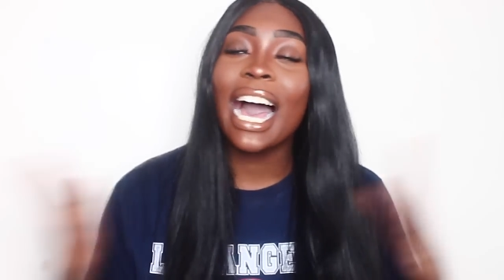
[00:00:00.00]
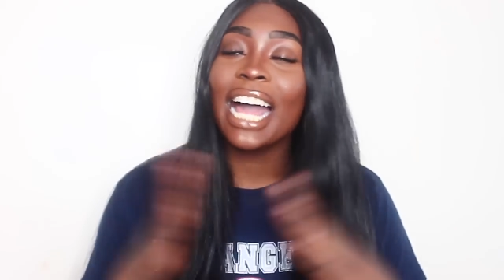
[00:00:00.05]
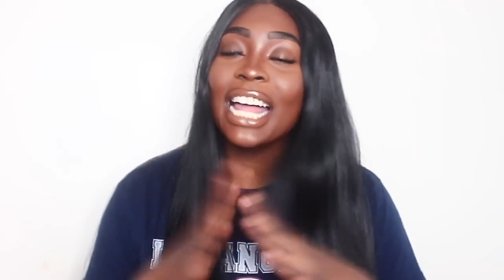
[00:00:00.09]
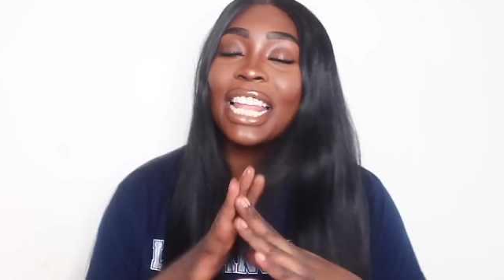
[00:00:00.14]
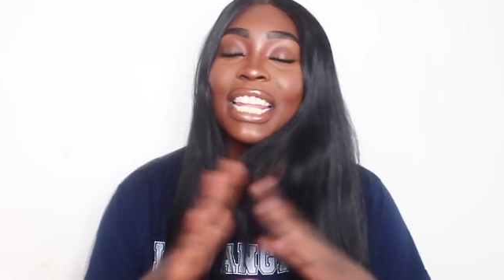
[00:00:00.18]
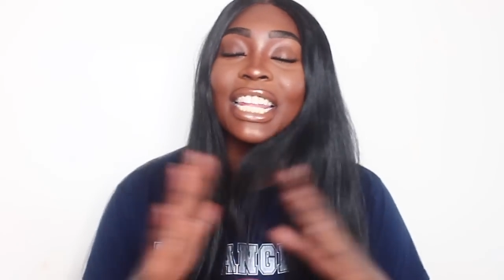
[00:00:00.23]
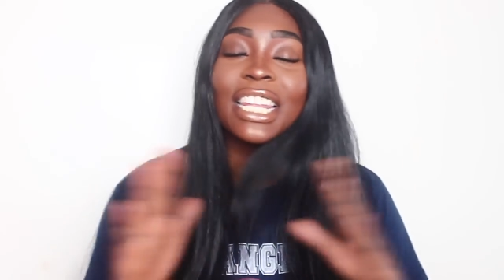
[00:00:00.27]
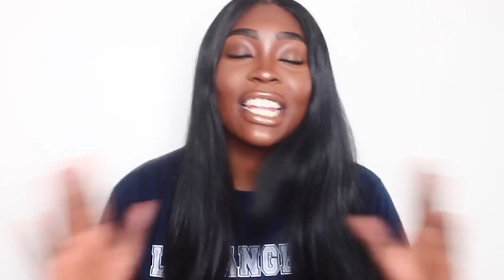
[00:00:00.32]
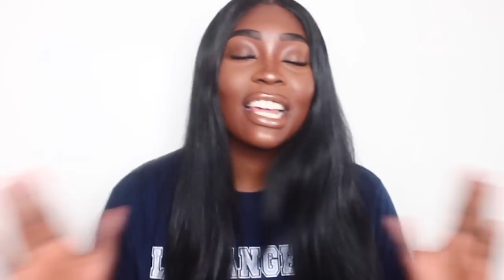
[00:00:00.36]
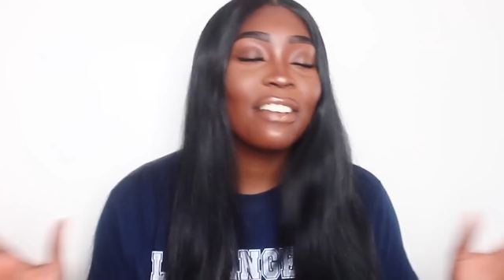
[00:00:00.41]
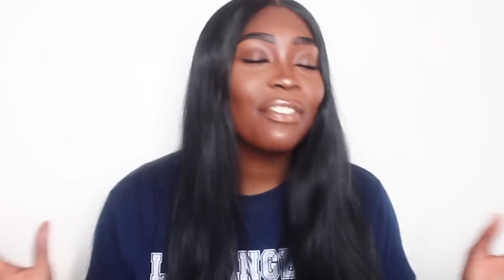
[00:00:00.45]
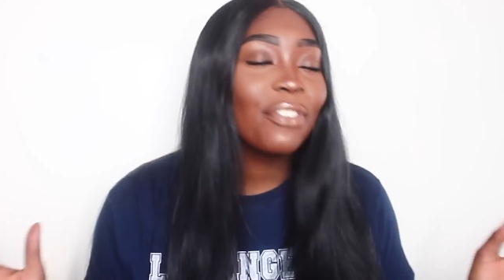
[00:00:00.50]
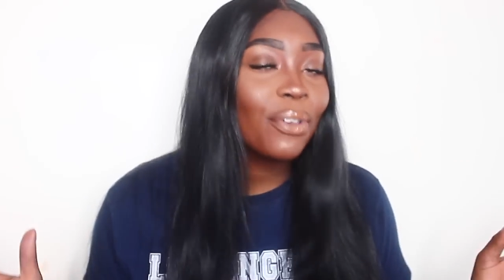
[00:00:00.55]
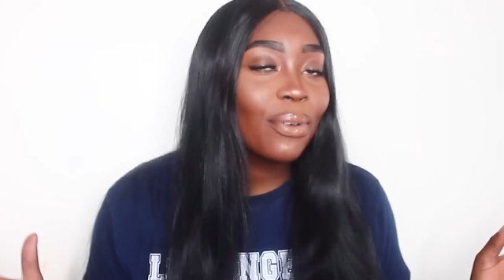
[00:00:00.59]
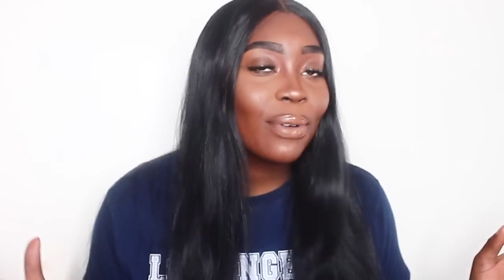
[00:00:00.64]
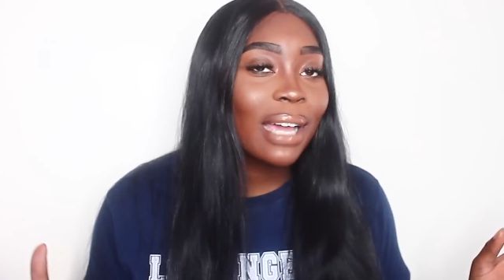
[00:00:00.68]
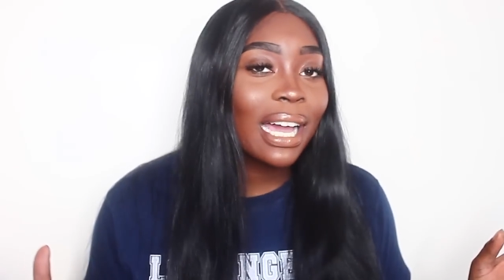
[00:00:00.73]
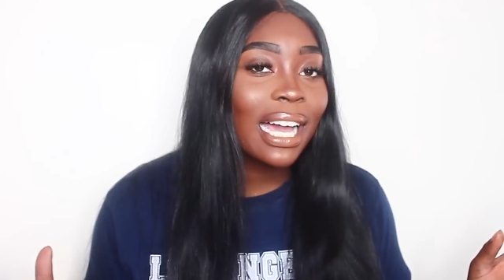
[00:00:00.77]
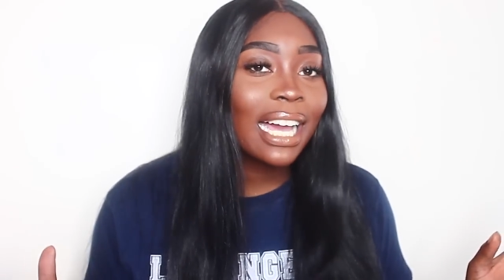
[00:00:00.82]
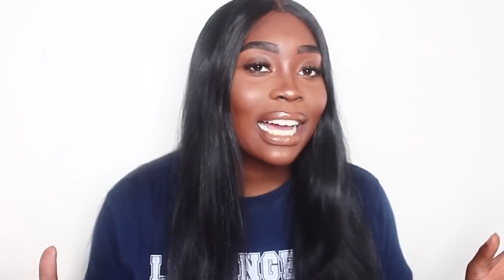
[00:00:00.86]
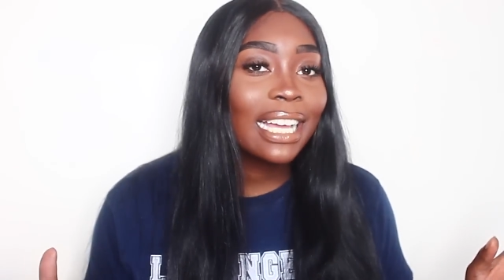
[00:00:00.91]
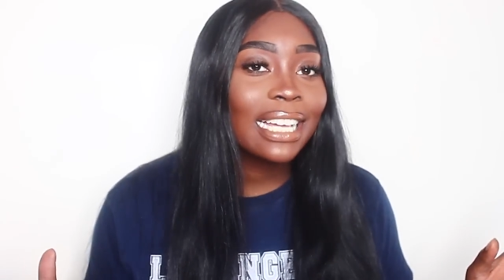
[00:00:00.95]
I love you
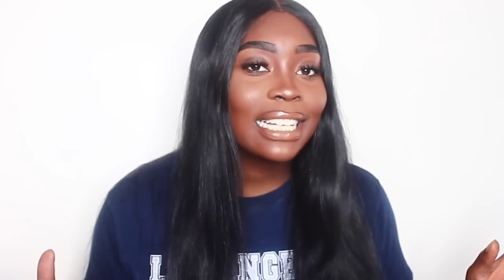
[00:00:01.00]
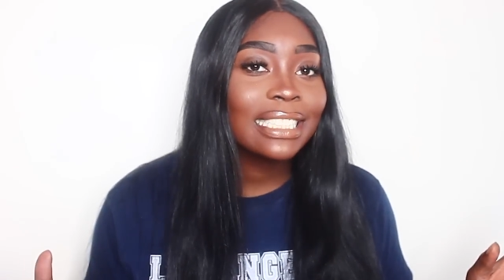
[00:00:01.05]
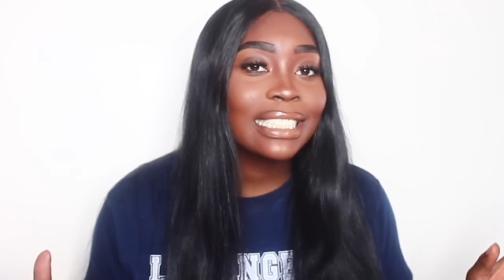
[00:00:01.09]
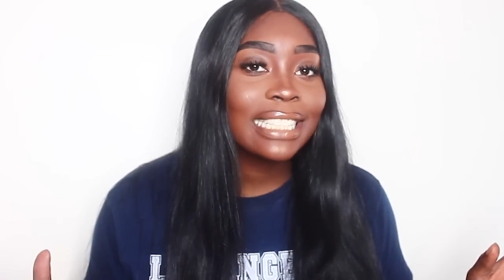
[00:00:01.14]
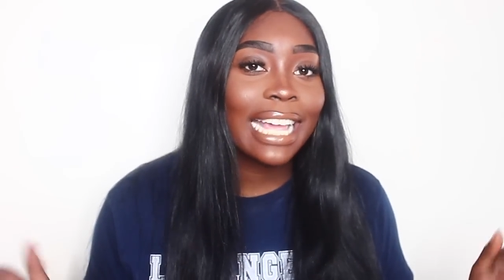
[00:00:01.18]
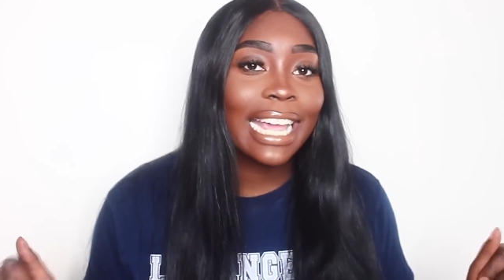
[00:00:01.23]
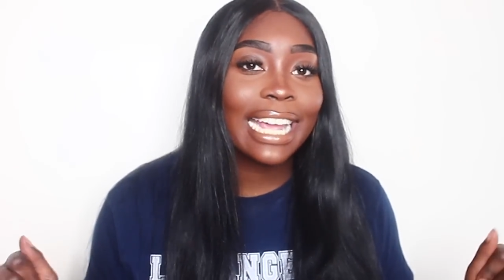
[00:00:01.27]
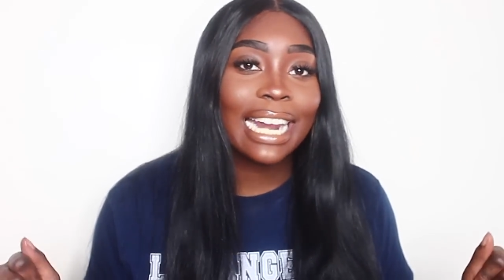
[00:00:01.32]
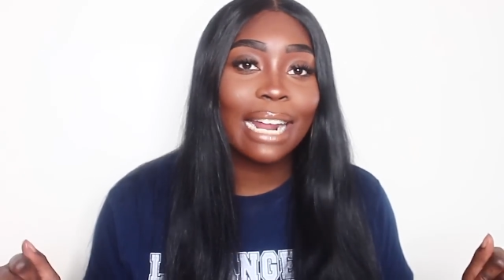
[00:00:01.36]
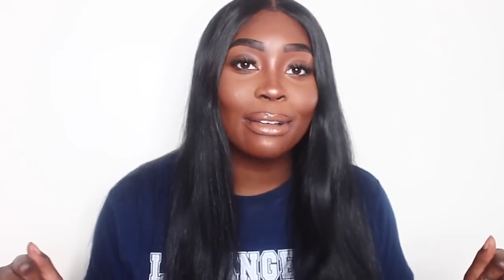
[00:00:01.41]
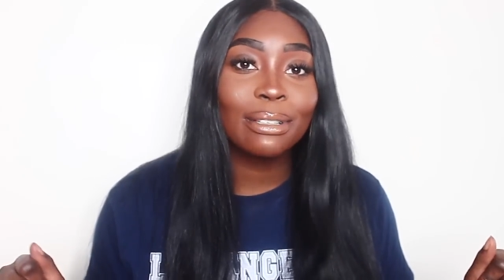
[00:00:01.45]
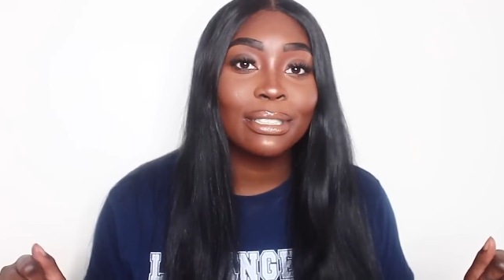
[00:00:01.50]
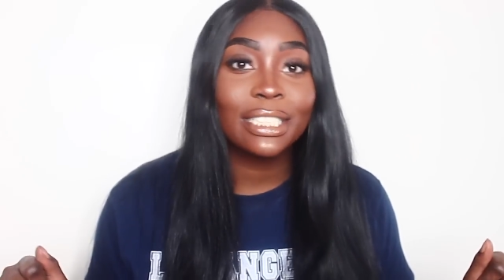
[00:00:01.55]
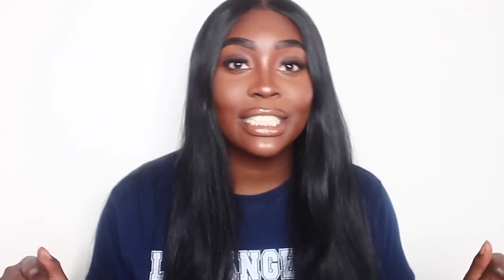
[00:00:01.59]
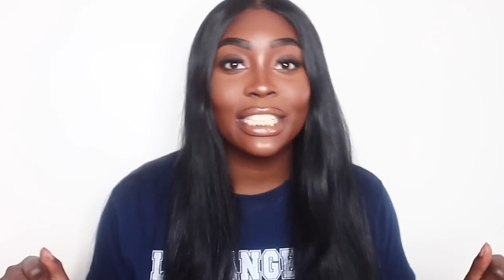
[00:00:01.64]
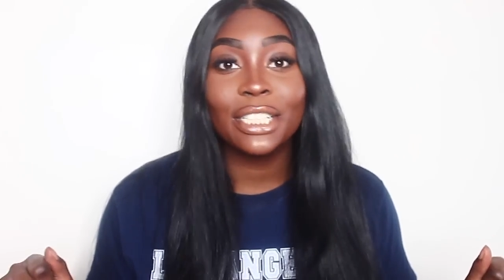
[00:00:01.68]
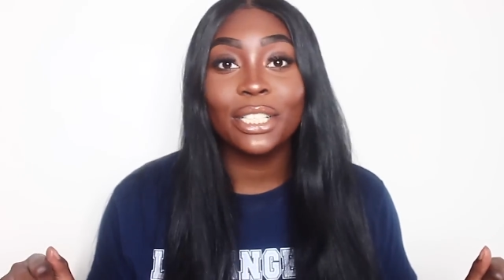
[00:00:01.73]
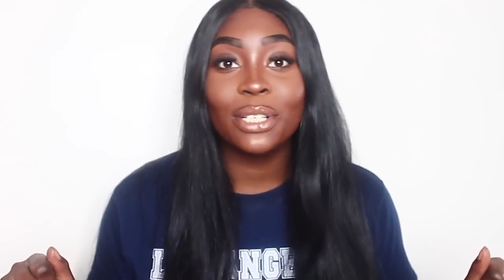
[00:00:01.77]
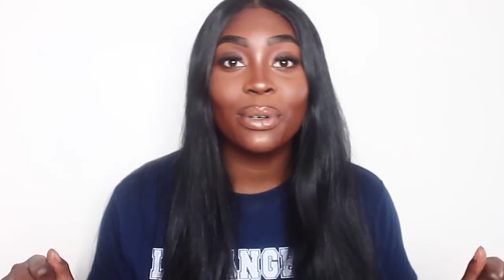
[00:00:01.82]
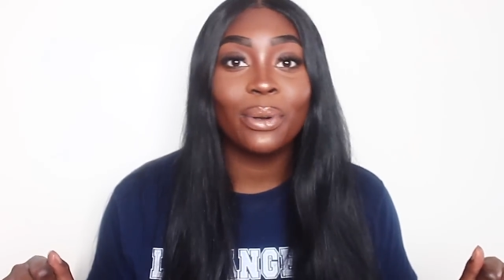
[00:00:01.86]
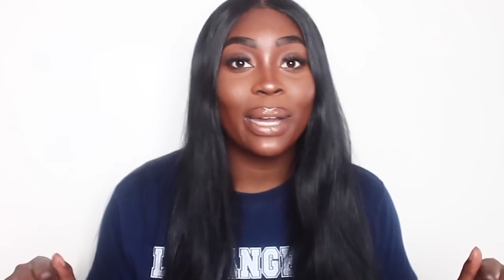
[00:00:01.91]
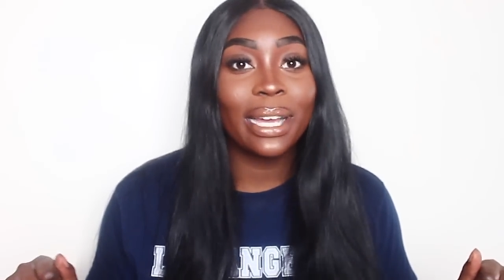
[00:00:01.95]
guys, and I'll
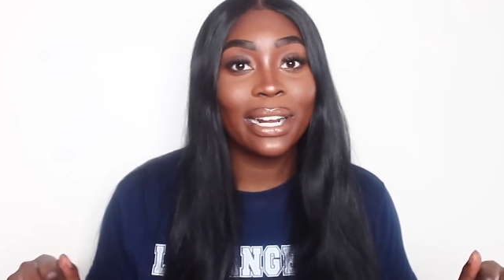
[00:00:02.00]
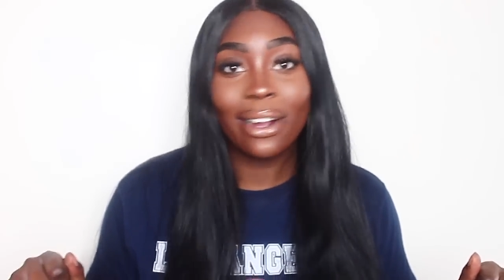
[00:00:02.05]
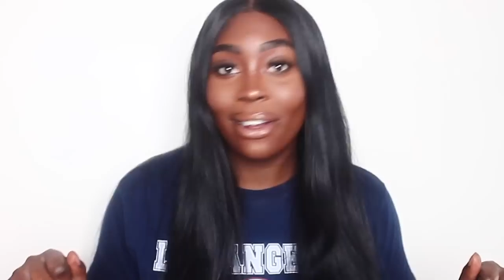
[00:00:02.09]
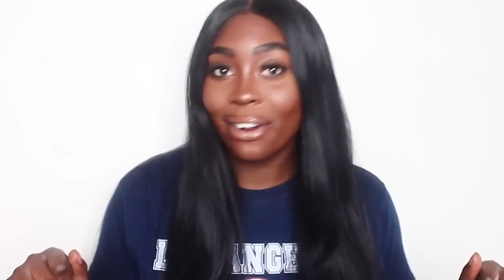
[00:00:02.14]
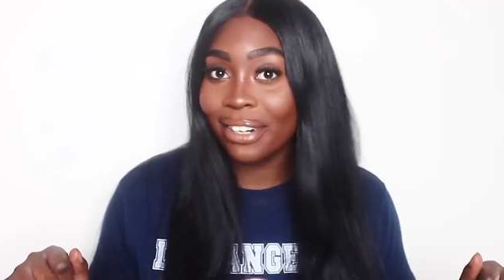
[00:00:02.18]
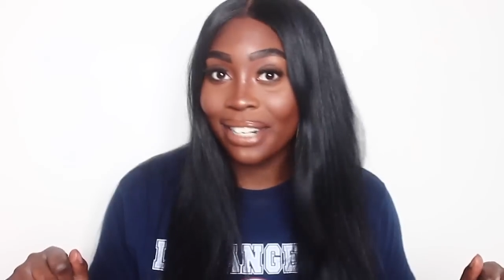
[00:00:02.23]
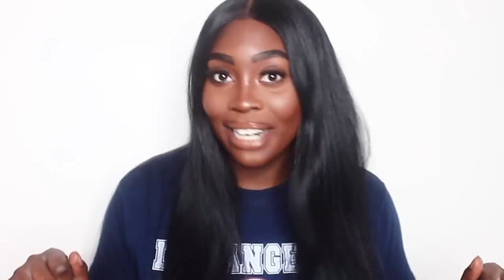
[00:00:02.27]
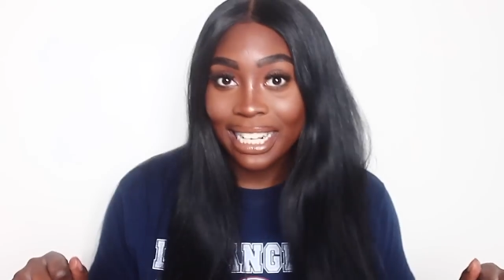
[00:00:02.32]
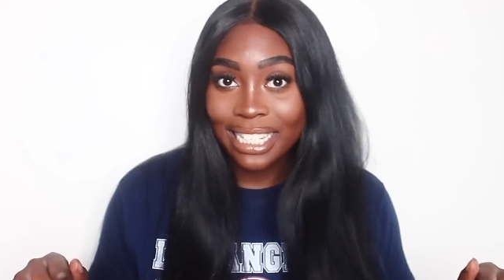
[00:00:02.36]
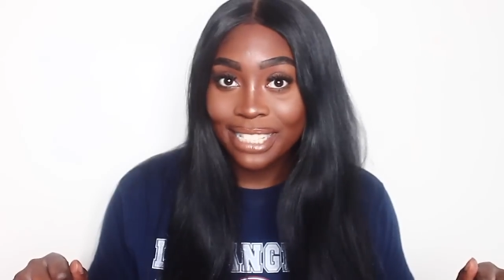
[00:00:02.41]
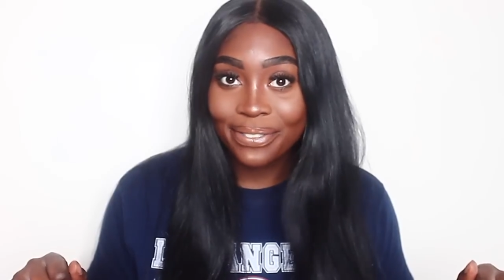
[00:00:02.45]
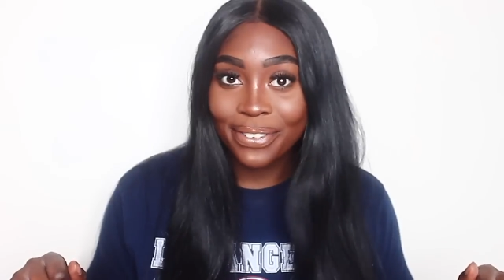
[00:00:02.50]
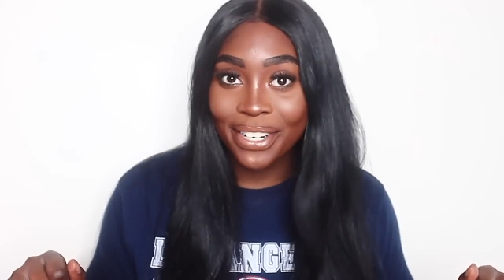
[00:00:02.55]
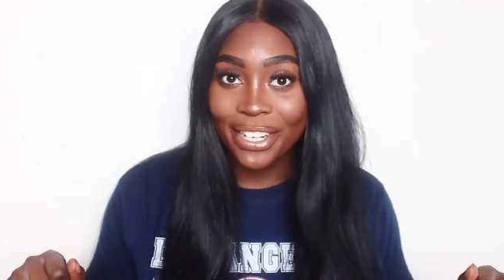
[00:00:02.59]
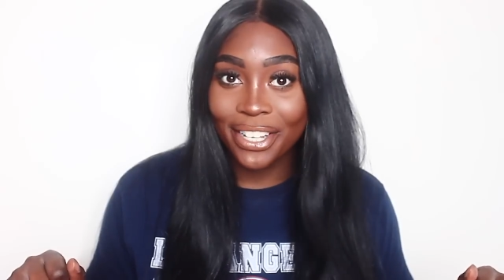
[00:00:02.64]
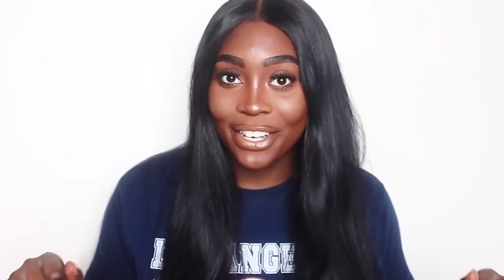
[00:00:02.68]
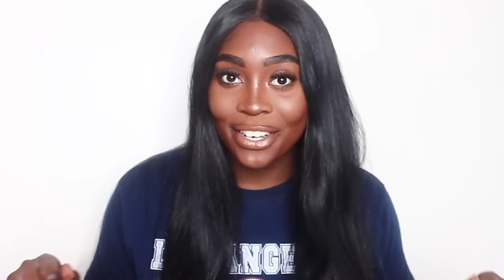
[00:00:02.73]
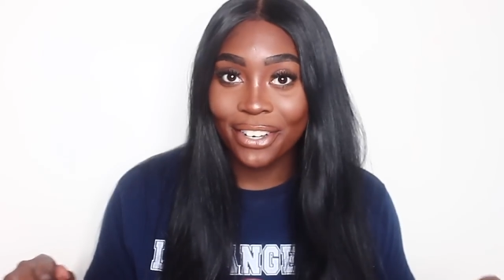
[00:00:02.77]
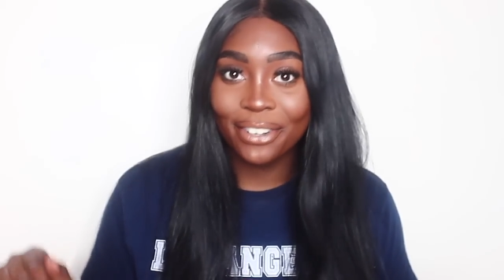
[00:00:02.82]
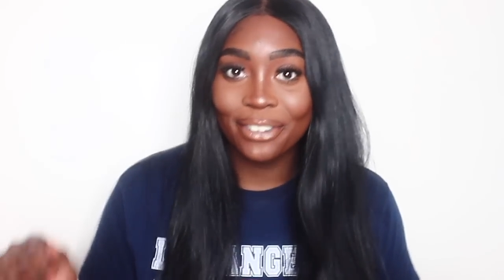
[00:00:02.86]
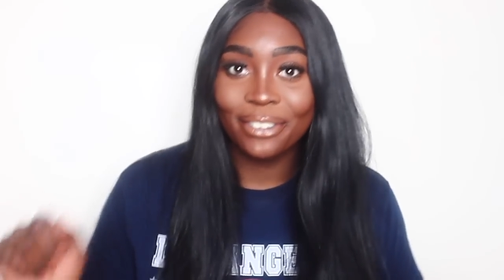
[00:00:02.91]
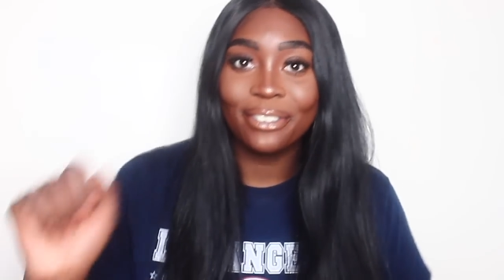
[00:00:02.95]
see you in our next
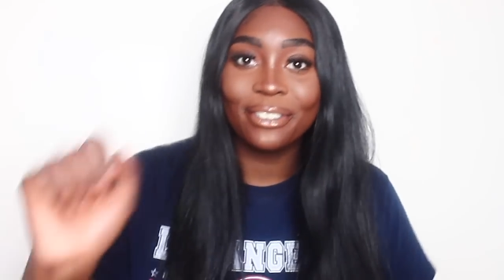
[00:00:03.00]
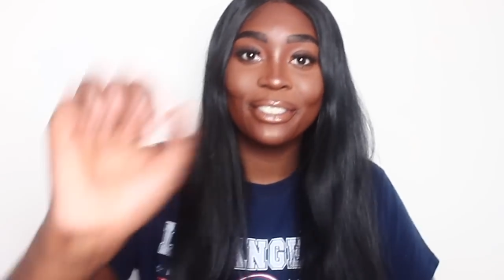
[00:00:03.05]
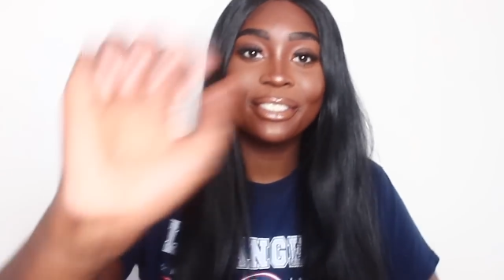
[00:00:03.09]
video.